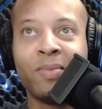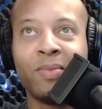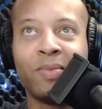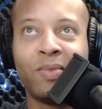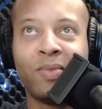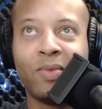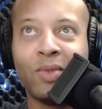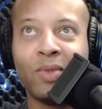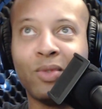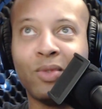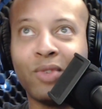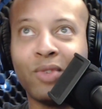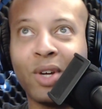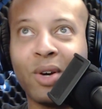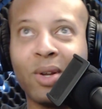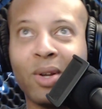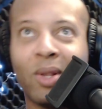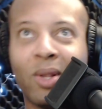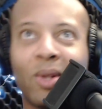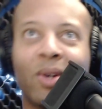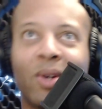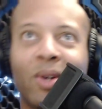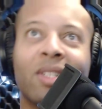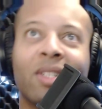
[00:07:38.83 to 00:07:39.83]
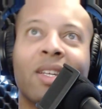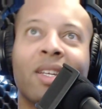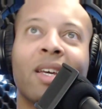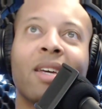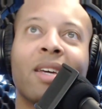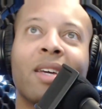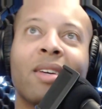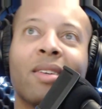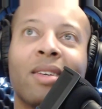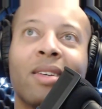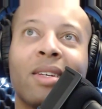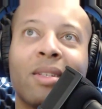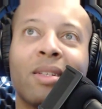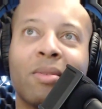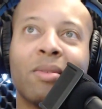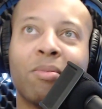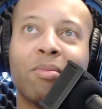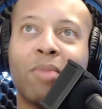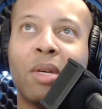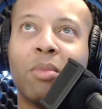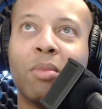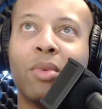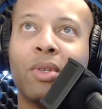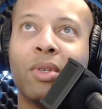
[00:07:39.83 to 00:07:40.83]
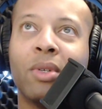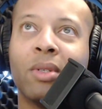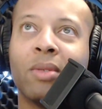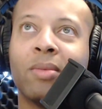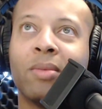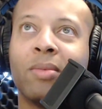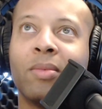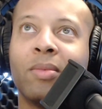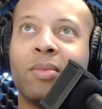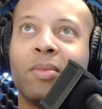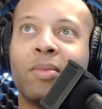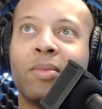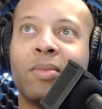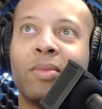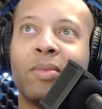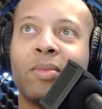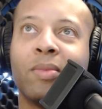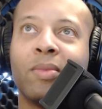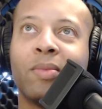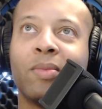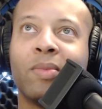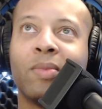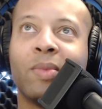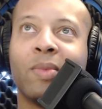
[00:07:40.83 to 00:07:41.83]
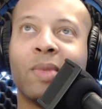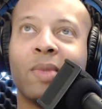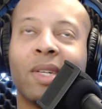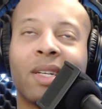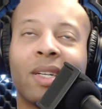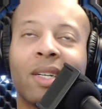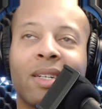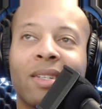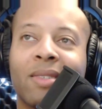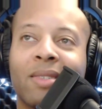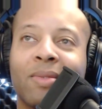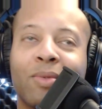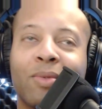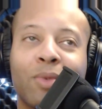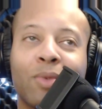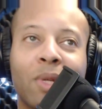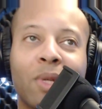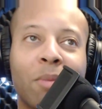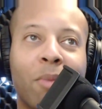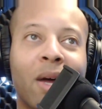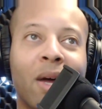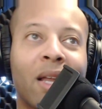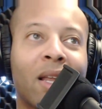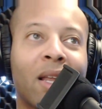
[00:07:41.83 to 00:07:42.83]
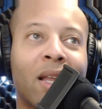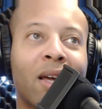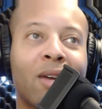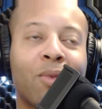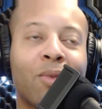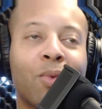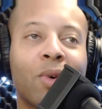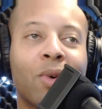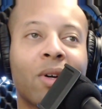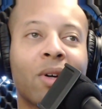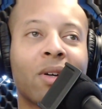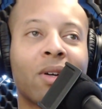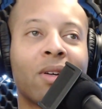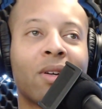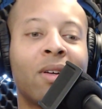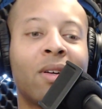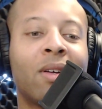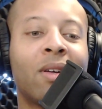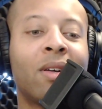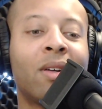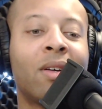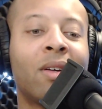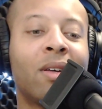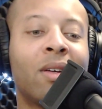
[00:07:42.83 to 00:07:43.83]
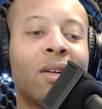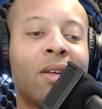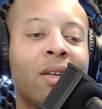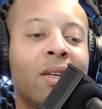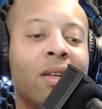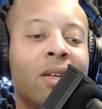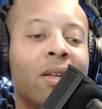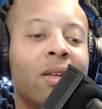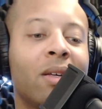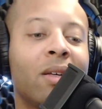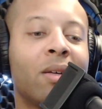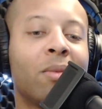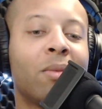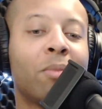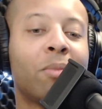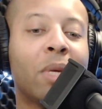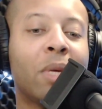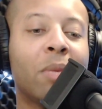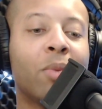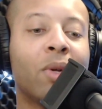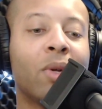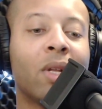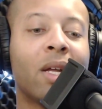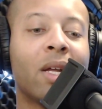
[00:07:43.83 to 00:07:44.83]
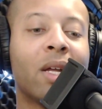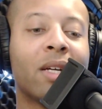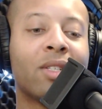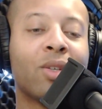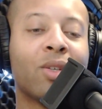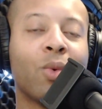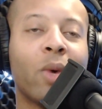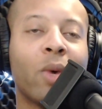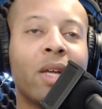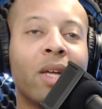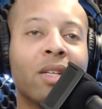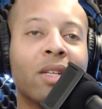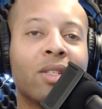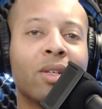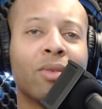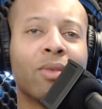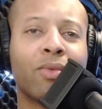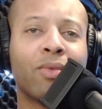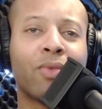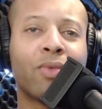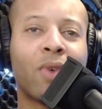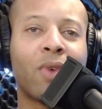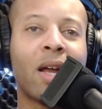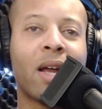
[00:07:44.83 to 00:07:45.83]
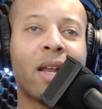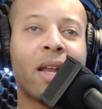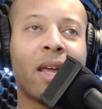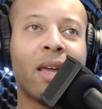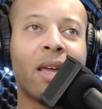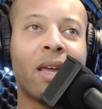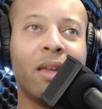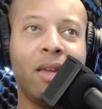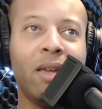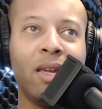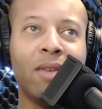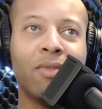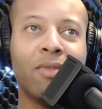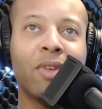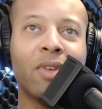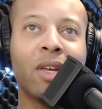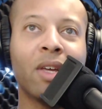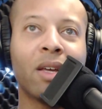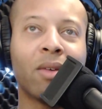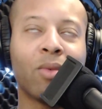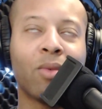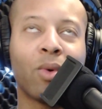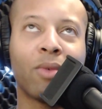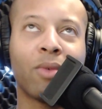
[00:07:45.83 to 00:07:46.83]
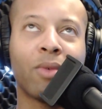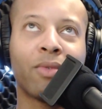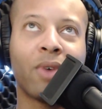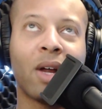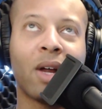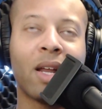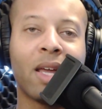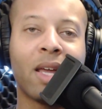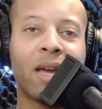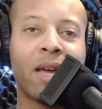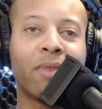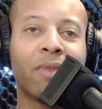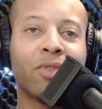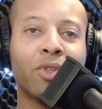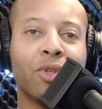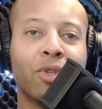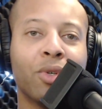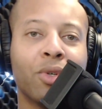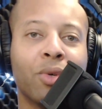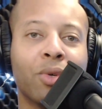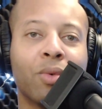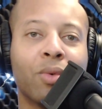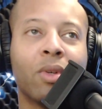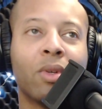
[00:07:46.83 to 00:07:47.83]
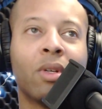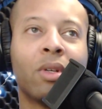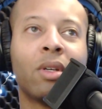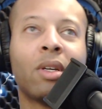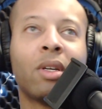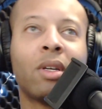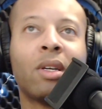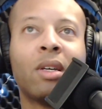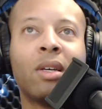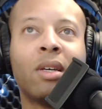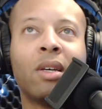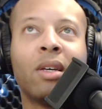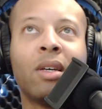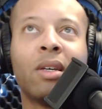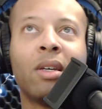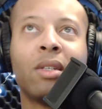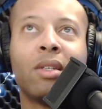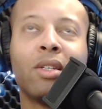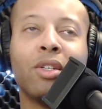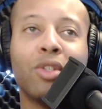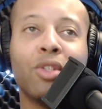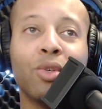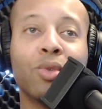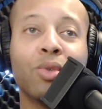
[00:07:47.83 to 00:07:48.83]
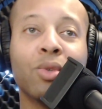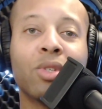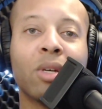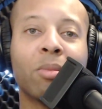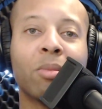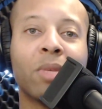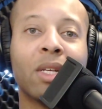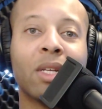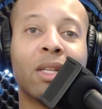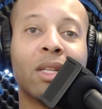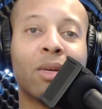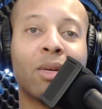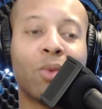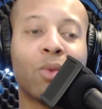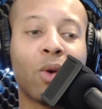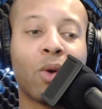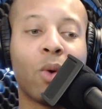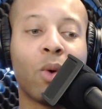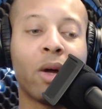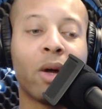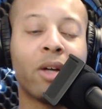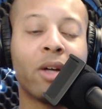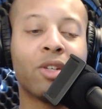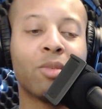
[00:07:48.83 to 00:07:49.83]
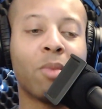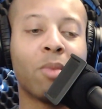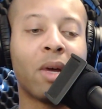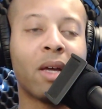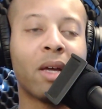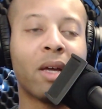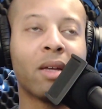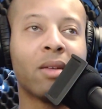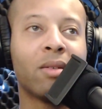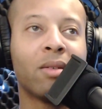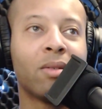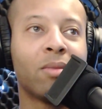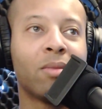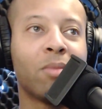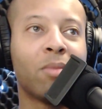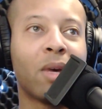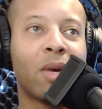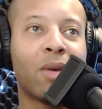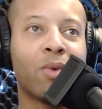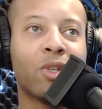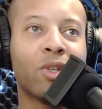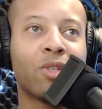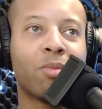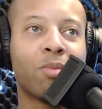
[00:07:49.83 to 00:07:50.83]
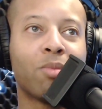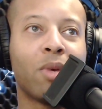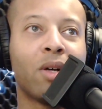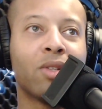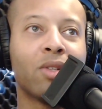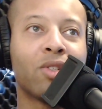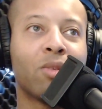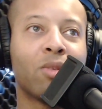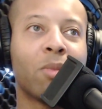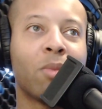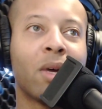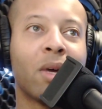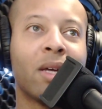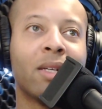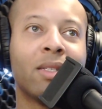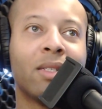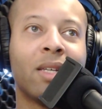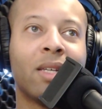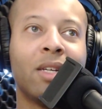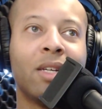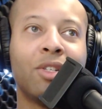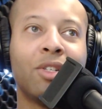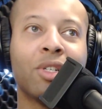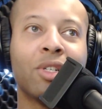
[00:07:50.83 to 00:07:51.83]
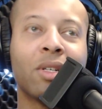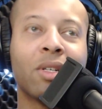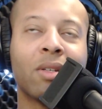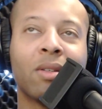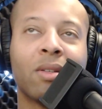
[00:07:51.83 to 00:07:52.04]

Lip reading: a very long day, and people in my line of work, people like to wait until Friday evening or Friday afternoon to do something that requires my response or my attention,